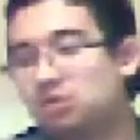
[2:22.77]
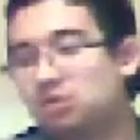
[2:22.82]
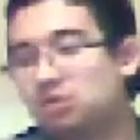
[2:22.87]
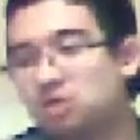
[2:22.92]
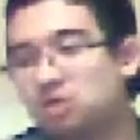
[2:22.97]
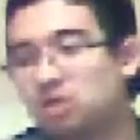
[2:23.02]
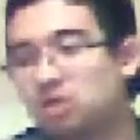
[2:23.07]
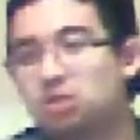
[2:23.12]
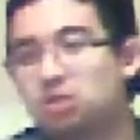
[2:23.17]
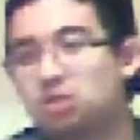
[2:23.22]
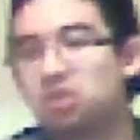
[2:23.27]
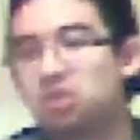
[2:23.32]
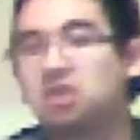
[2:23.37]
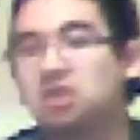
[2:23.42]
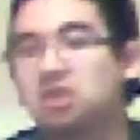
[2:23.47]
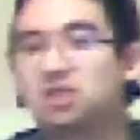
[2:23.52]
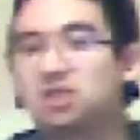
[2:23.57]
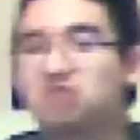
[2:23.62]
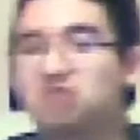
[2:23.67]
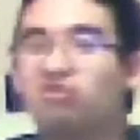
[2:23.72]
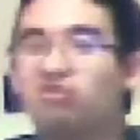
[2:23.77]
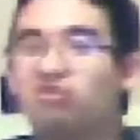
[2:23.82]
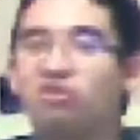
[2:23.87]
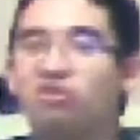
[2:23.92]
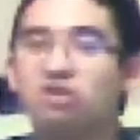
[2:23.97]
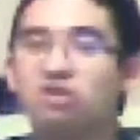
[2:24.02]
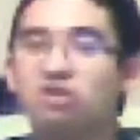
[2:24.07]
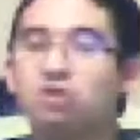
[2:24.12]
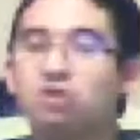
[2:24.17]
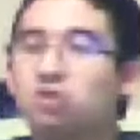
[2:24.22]
solution to this for
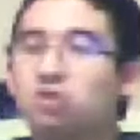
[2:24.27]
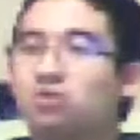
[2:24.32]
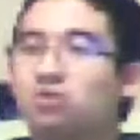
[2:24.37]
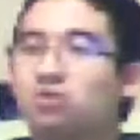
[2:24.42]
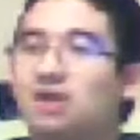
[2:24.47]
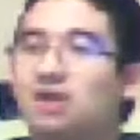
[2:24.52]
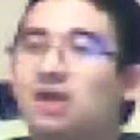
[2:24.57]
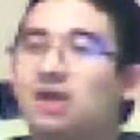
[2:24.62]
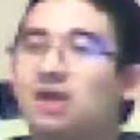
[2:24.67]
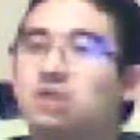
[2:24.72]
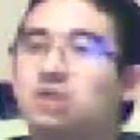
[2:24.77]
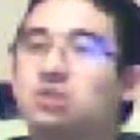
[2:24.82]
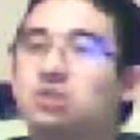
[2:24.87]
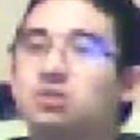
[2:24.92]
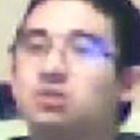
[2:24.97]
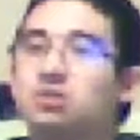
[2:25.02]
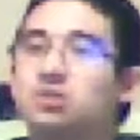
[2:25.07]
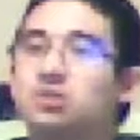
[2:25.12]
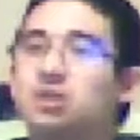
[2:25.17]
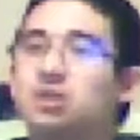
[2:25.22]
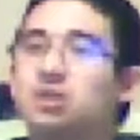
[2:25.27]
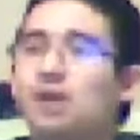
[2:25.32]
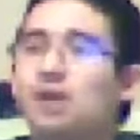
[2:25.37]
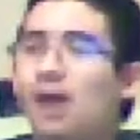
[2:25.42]
future reactions.